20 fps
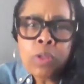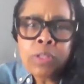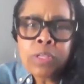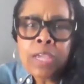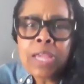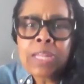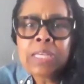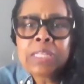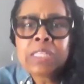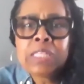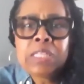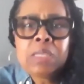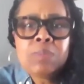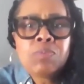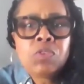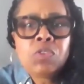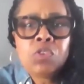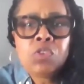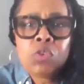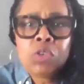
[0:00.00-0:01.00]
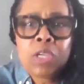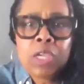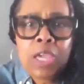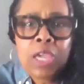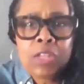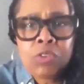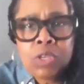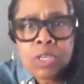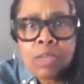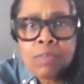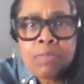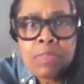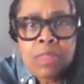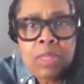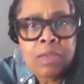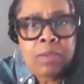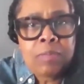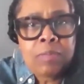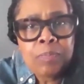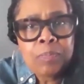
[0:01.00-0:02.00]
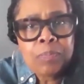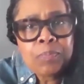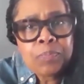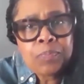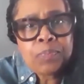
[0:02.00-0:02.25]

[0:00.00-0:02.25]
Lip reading: What kind of tips can you give them?